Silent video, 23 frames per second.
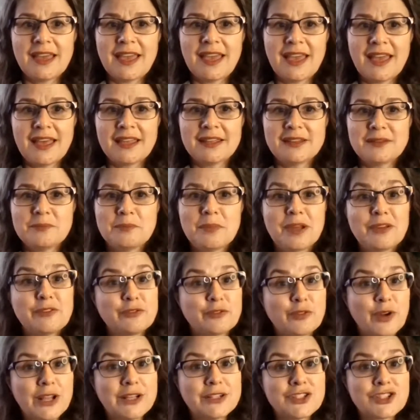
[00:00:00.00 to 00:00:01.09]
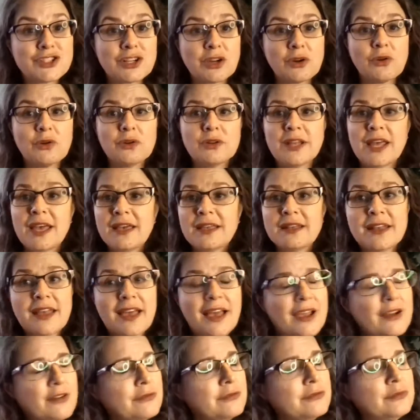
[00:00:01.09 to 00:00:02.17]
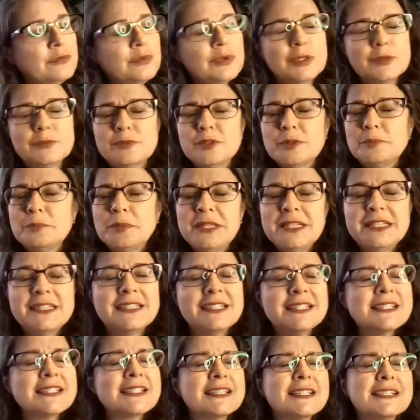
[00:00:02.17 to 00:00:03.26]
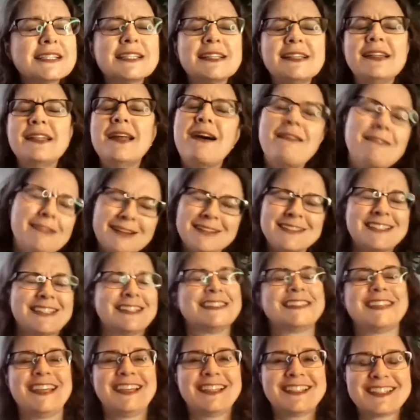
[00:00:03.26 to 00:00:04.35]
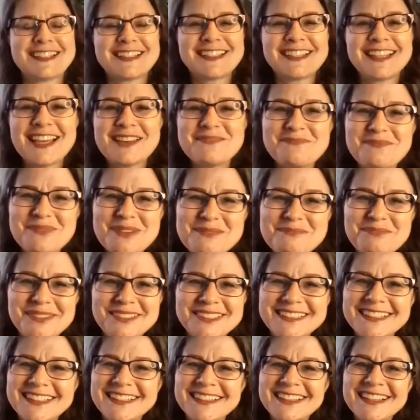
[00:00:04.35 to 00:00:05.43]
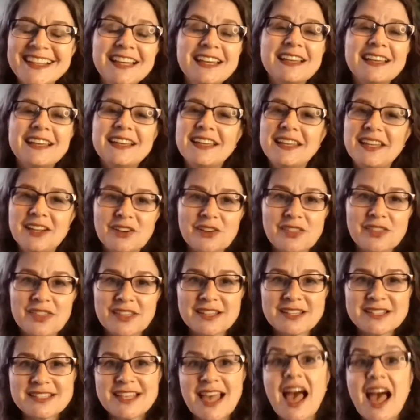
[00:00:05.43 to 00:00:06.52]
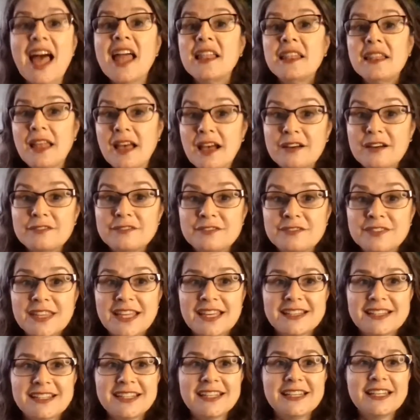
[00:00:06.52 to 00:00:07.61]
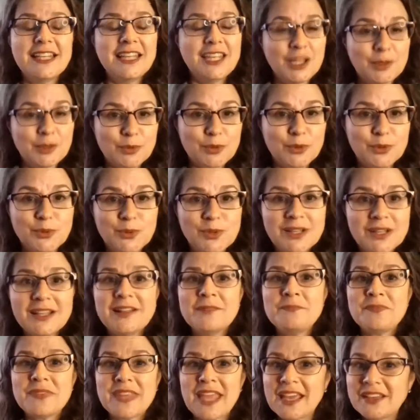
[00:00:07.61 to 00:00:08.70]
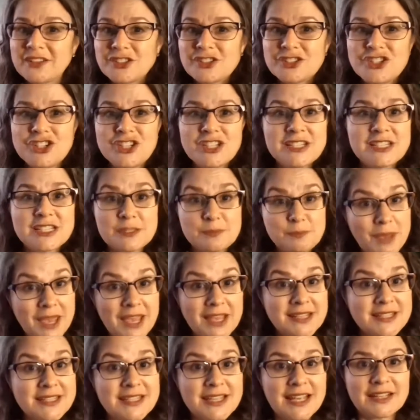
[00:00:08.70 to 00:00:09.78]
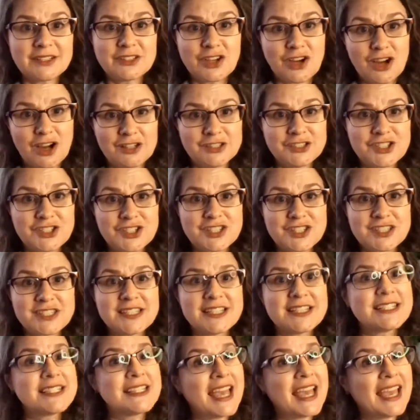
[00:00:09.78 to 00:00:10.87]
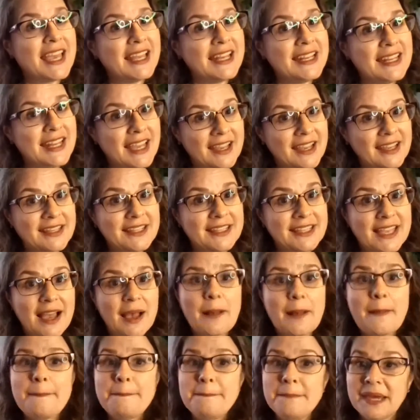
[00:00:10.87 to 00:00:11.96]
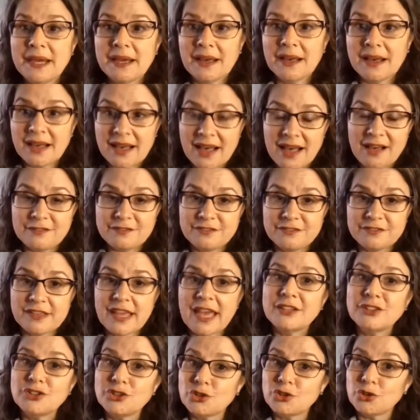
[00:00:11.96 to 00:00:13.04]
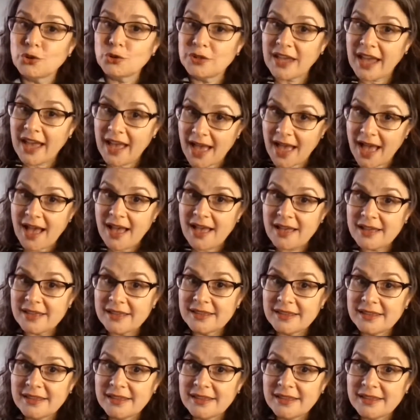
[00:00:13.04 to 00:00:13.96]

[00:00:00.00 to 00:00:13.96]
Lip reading: And my friend Sharona, and I will repeat this as long as it takes to get people to hear this, I love that in Hebrew, energy, space, and consciousness, energia, merchav, and toda'ah,